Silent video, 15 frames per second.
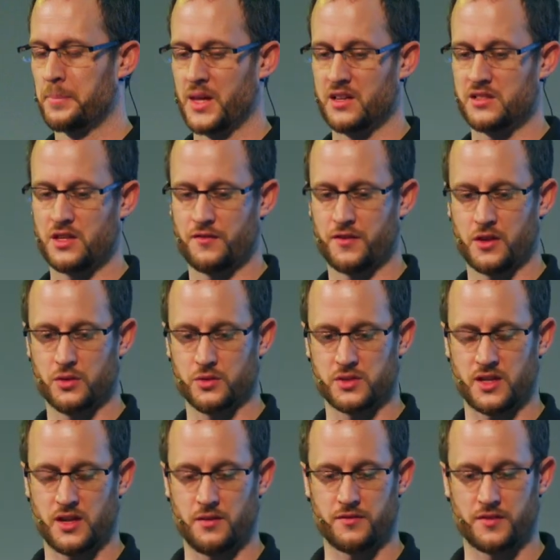a
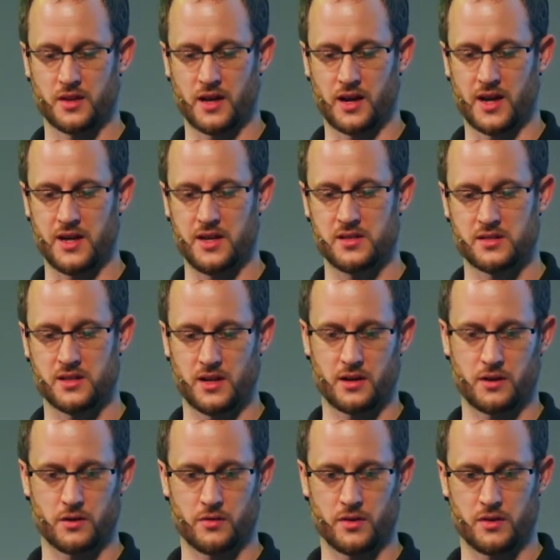difficulty for that AEC
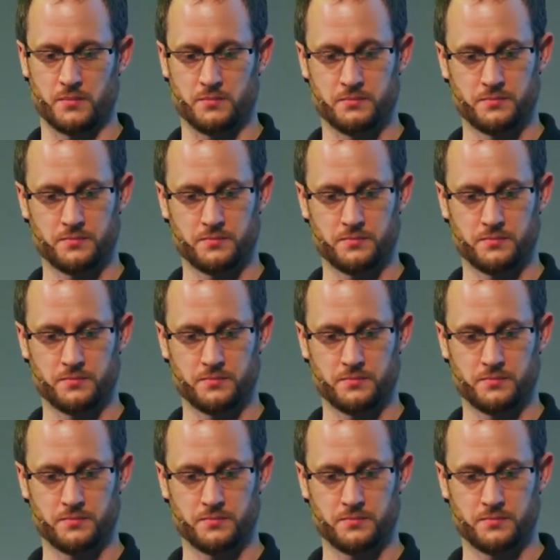algorithm.